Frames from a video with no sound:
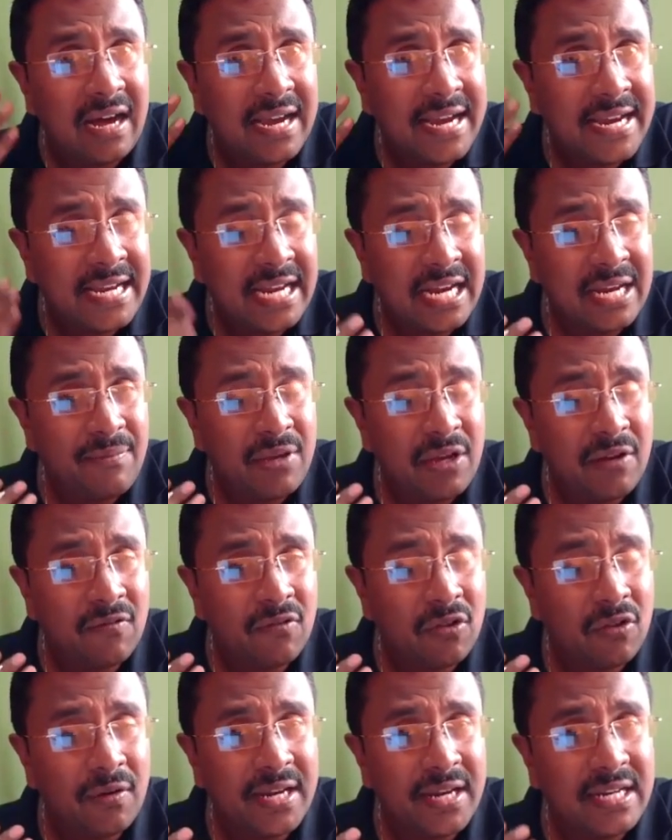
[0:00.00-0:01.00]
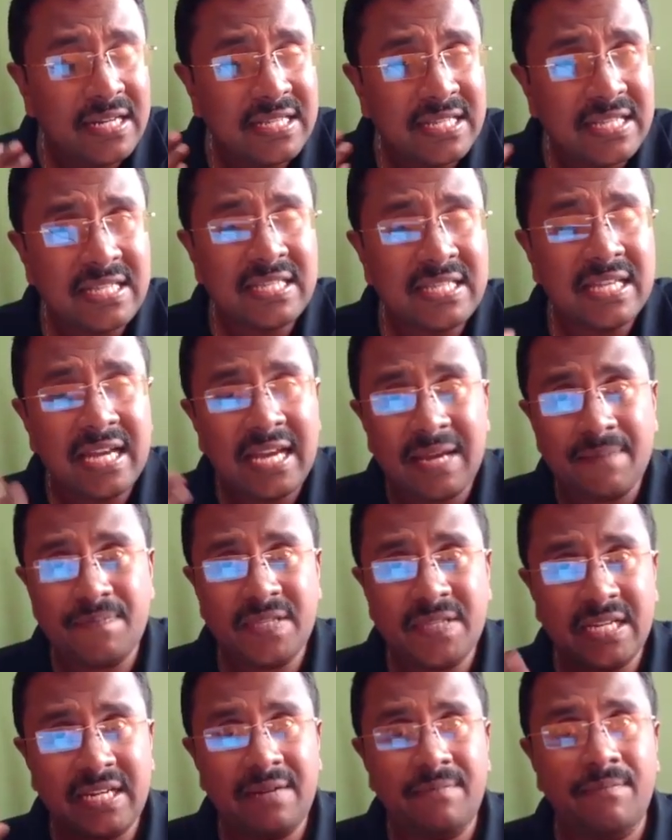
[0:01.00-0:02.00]
In anemia of chronic disease, the
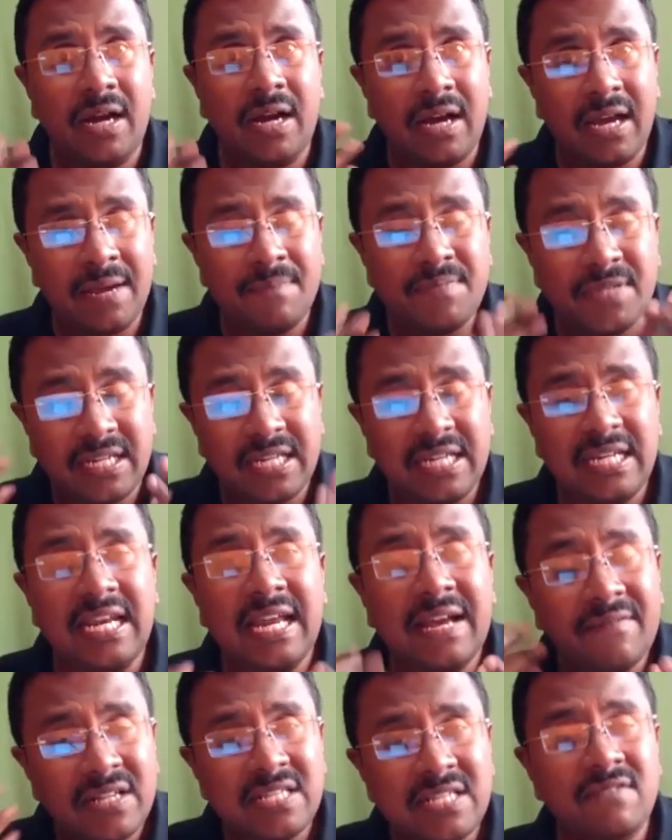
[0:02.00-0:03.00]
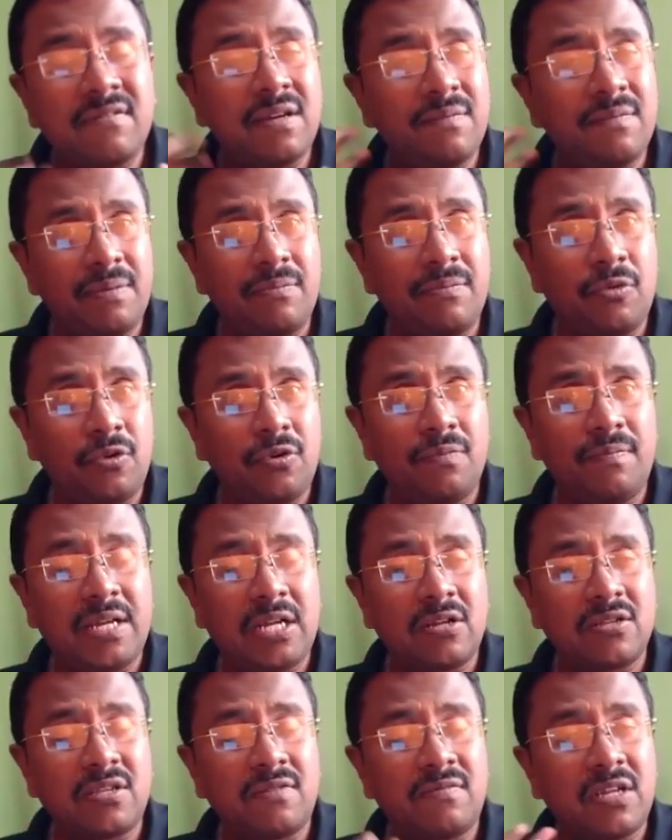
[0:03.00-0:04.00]
hepcidin levels will be more
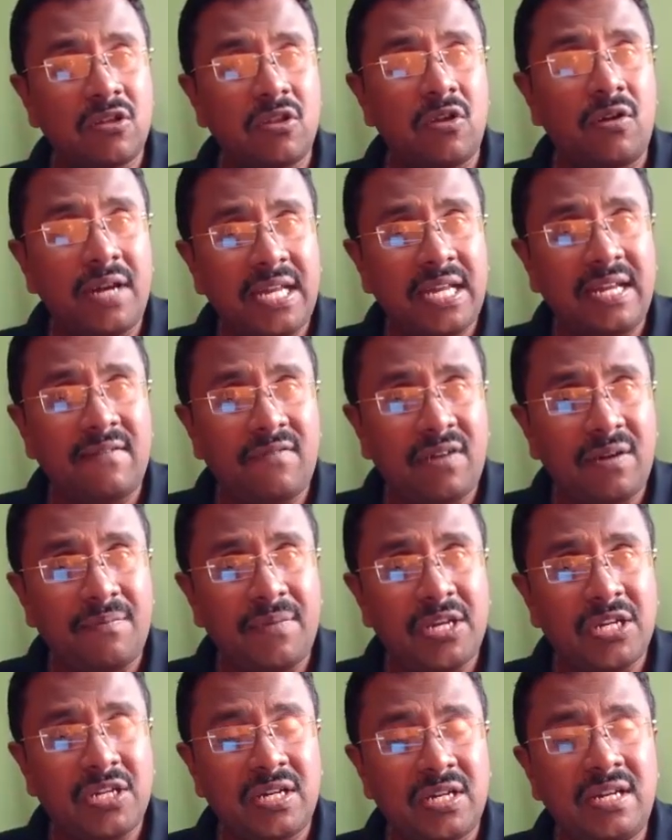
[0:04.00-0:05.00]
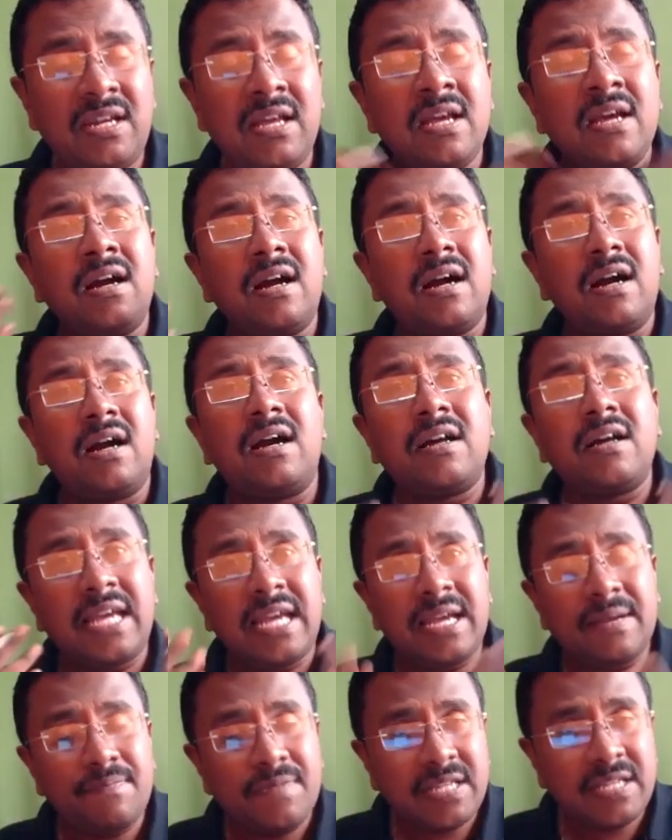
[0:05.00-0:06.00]
because of the chronic inflammation. The
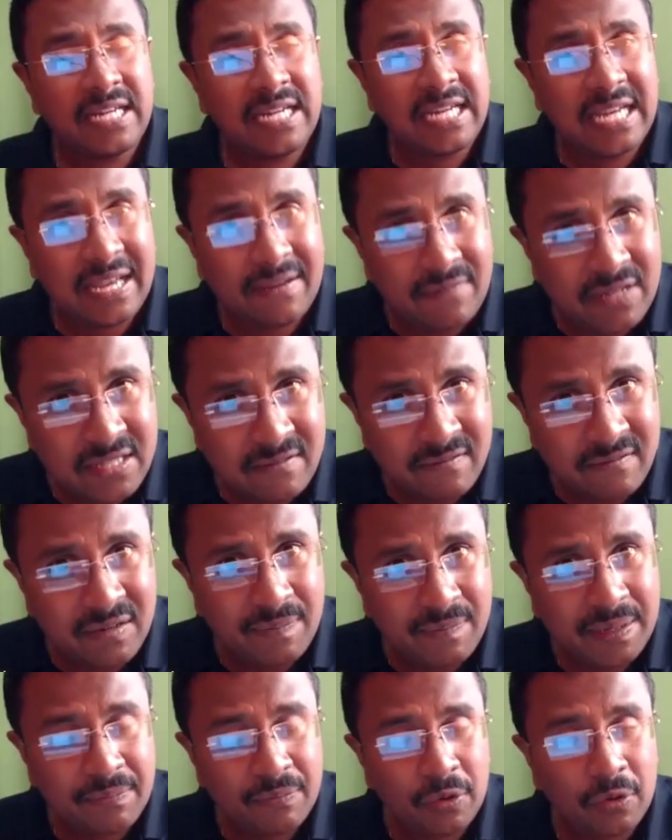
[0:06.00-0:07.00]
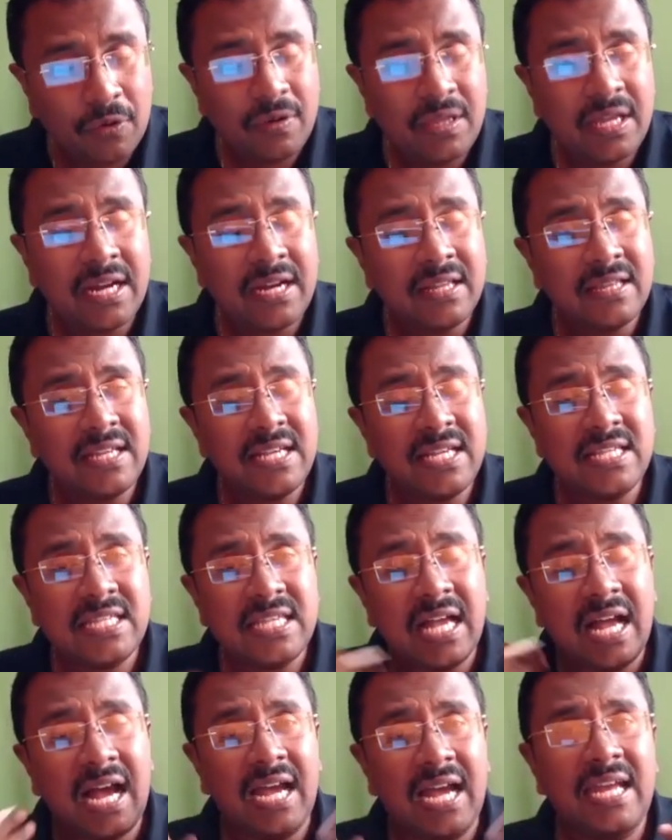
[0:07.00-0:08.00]
hepcidin levels will be more, and
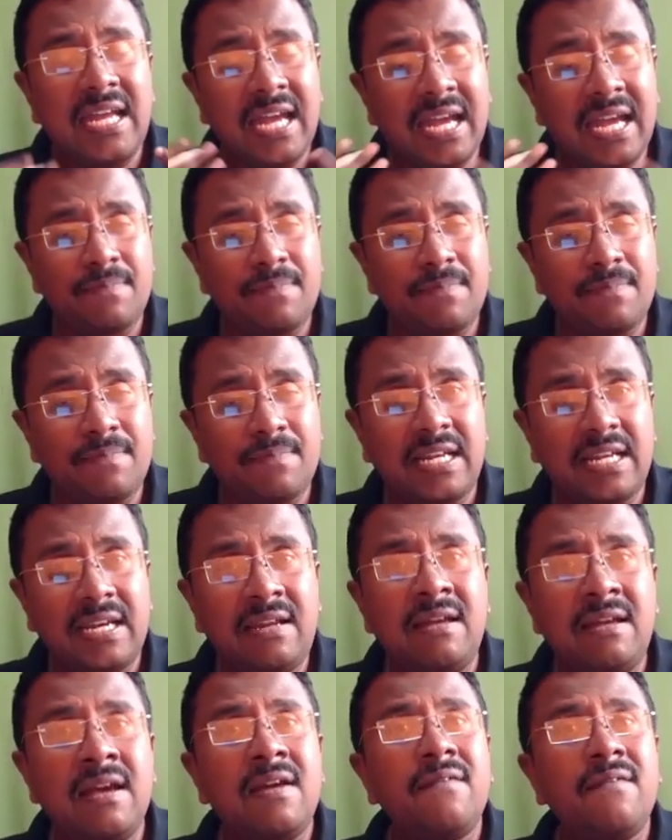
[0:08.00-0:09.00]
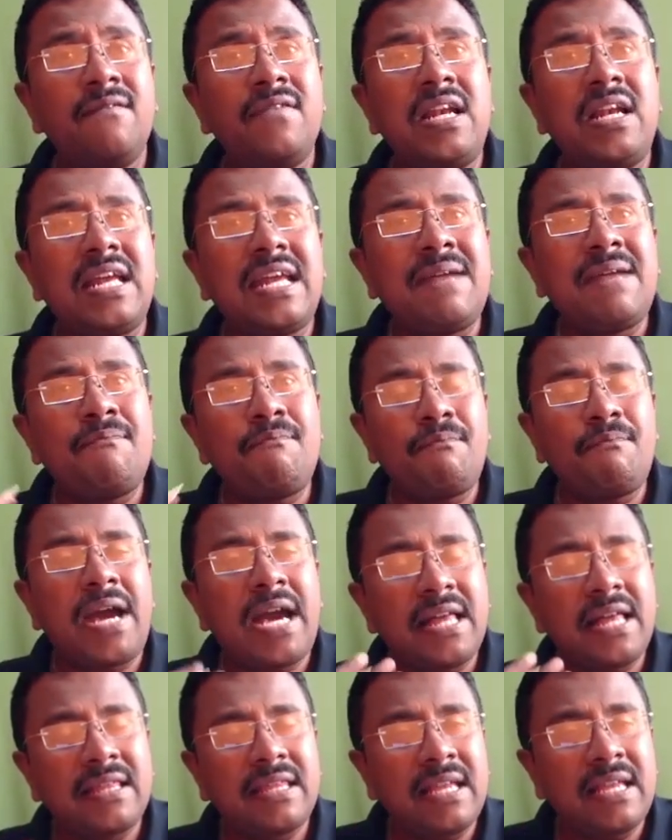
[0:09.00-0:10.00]
this high hepcidin will
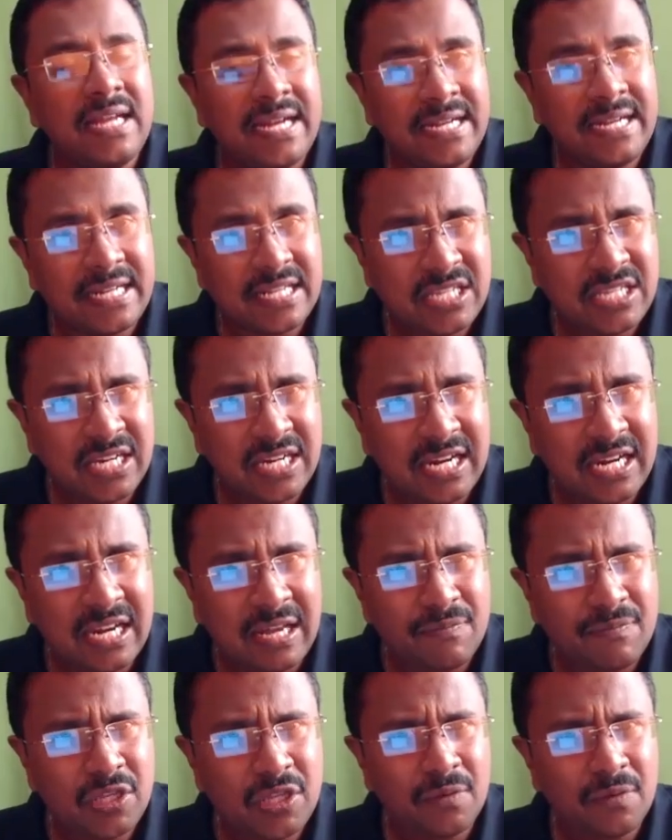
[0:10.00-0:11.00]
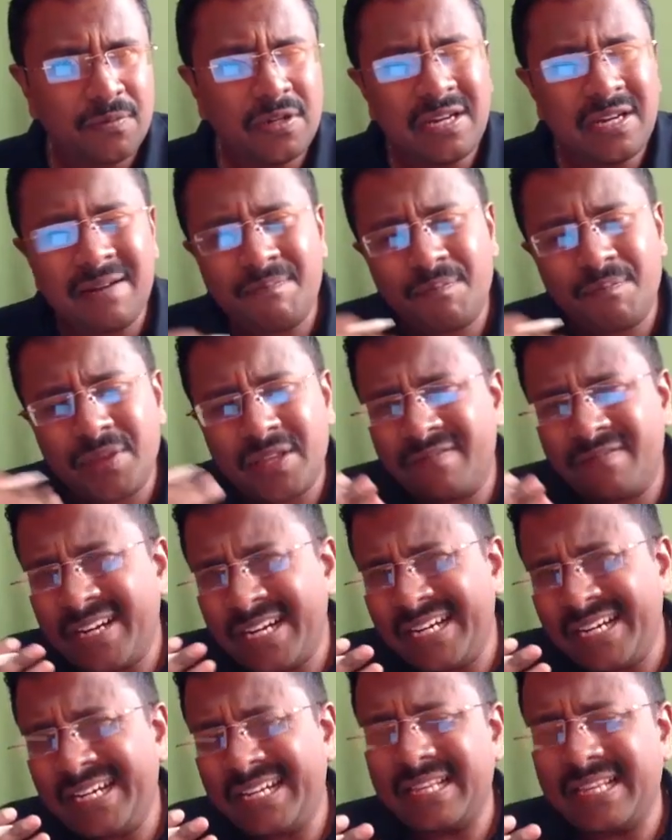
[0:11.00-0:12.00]
impair the intestinal absorption and
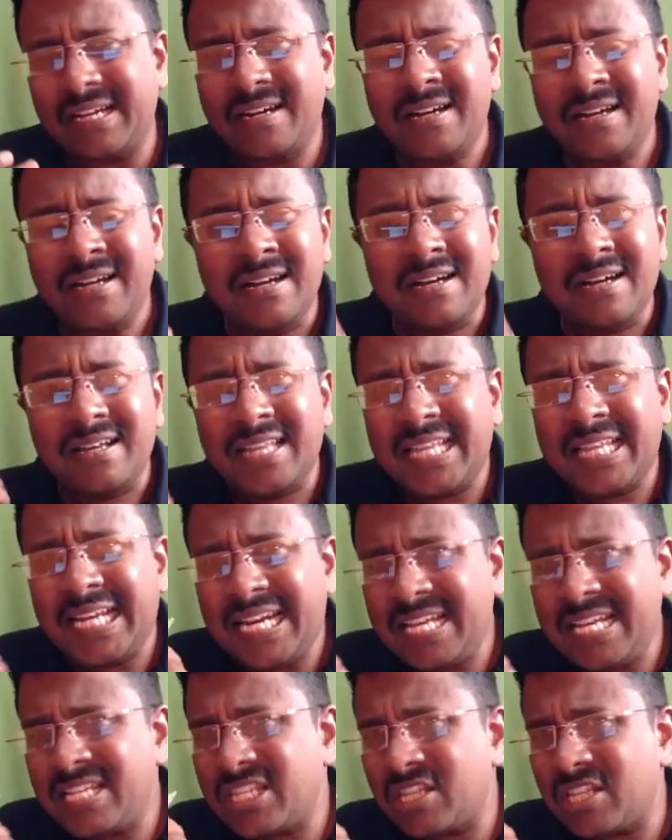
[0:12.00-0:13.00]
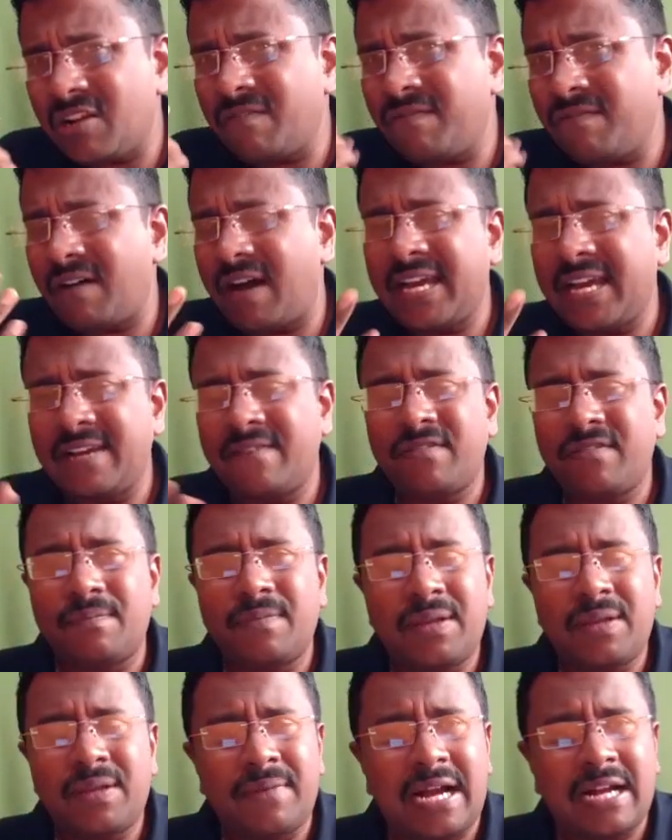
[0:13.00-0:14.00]
prevent the release of iron
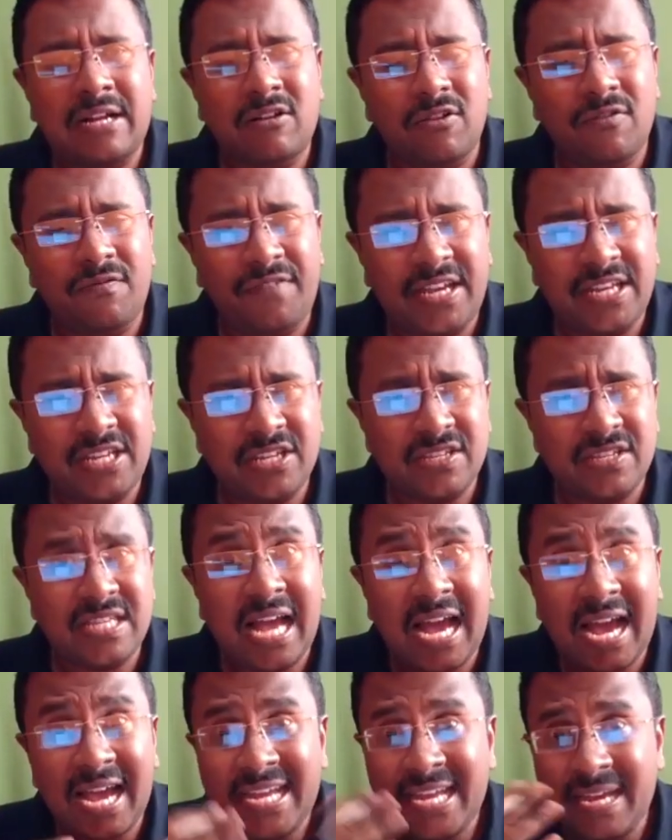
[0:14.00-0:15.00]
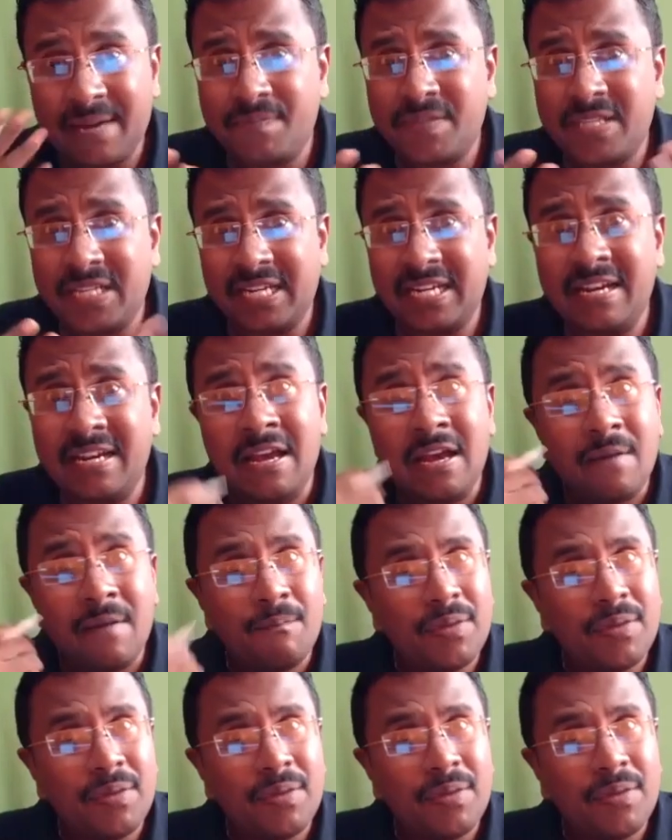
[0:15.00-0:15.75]
from the macrophages. High hepcidin